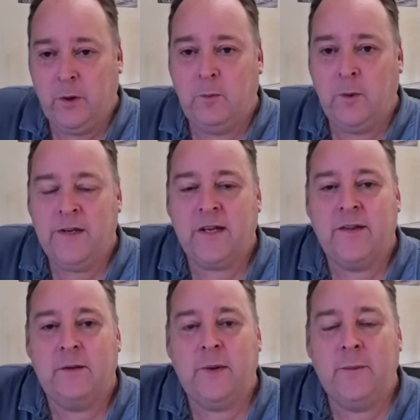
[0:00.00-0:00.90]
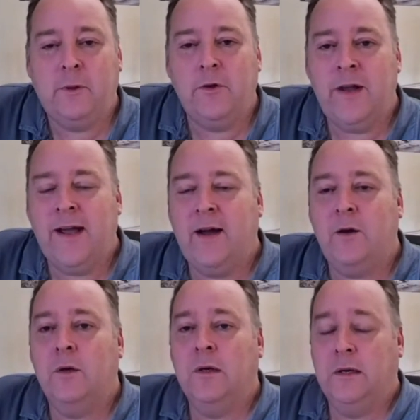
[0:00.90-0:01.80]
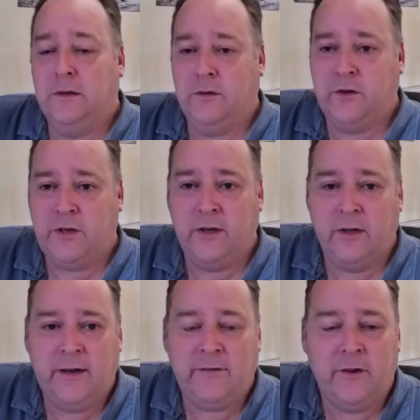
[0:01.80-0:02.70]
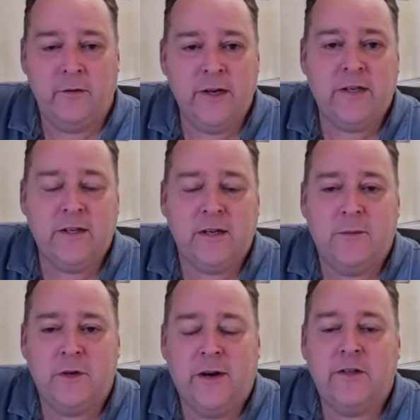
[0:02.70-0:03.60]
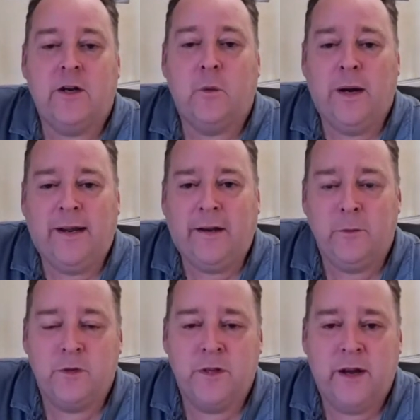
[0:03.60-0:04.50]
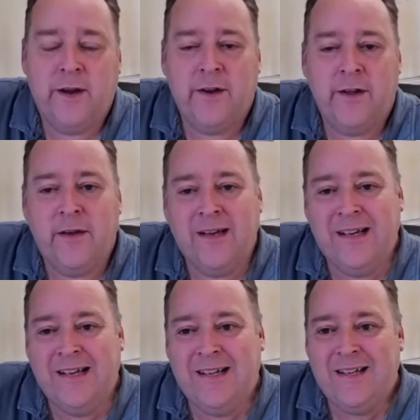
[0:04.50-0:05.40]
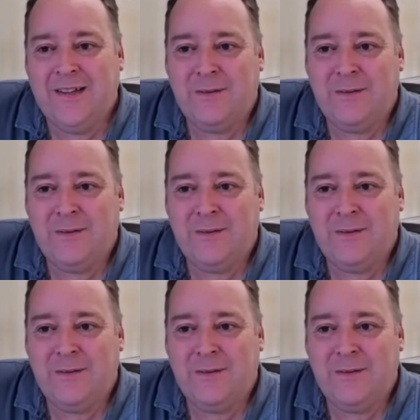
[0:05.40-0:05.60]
But the problem is, I think people now, certainly after the recent times, are actually waking up to the idea that,